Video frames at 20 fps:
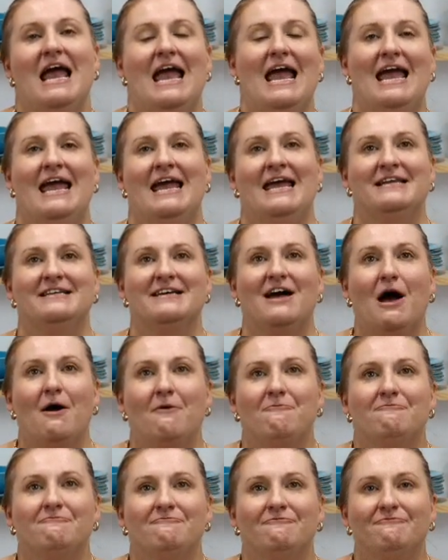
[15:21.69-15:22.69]
And I
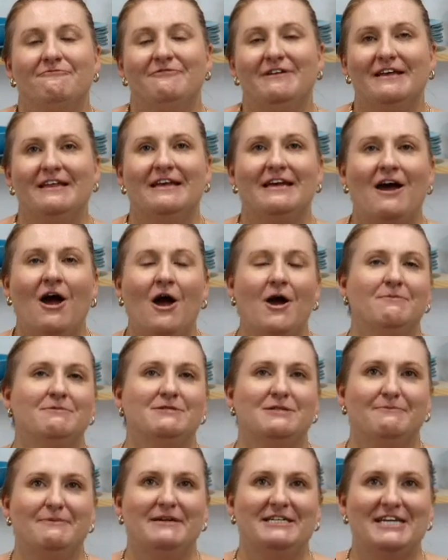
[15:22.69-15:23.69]
really hope
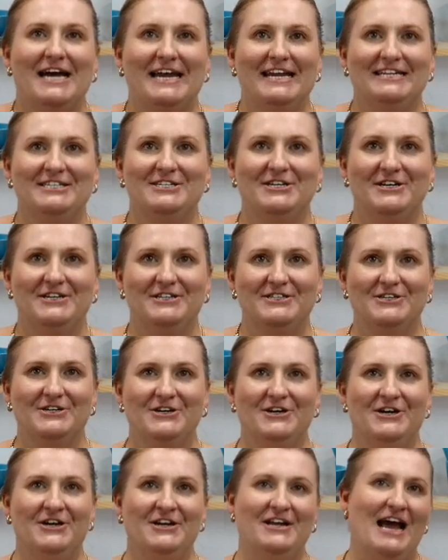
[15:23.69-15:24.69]
to be chatting to you
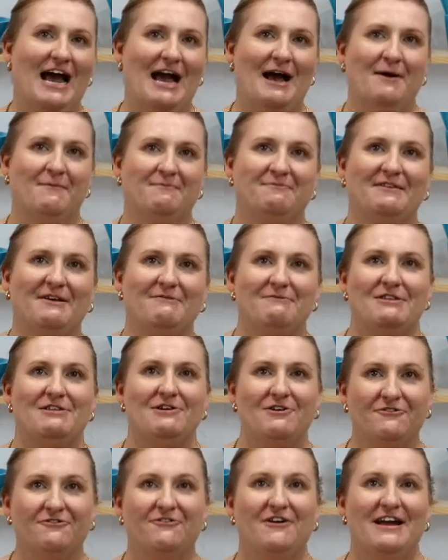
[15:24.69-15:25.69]
soon with
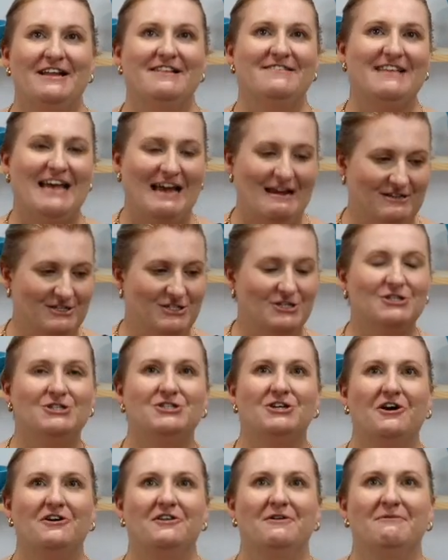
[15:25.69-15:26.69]
your friends and
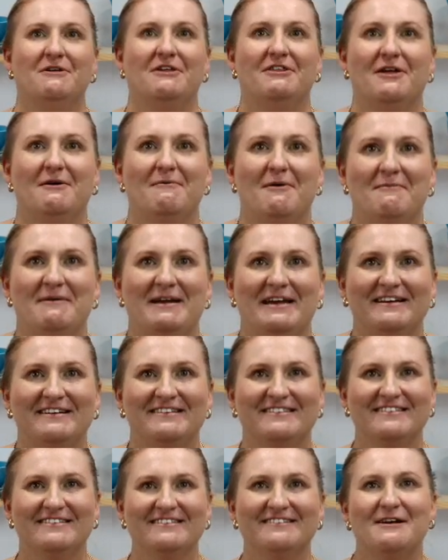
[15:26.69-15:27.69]
show them the Thermomix.
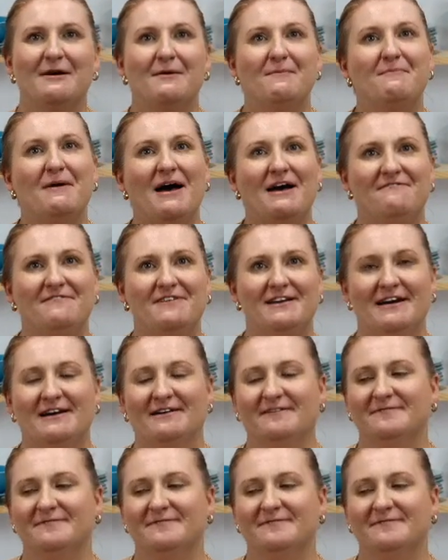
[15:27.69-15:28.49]
Bye for now.